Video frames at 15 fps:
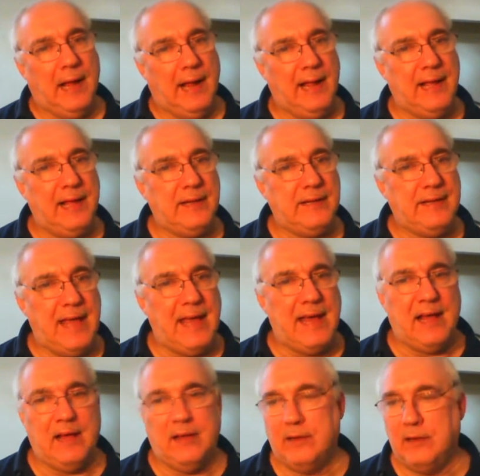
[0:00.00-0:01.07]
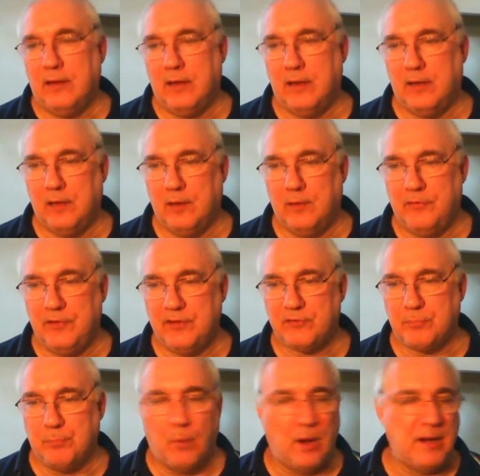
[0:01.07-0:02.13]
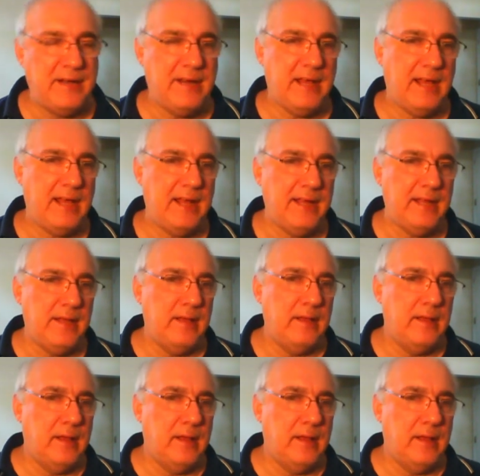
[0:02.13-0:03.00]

And yeah, this Monday,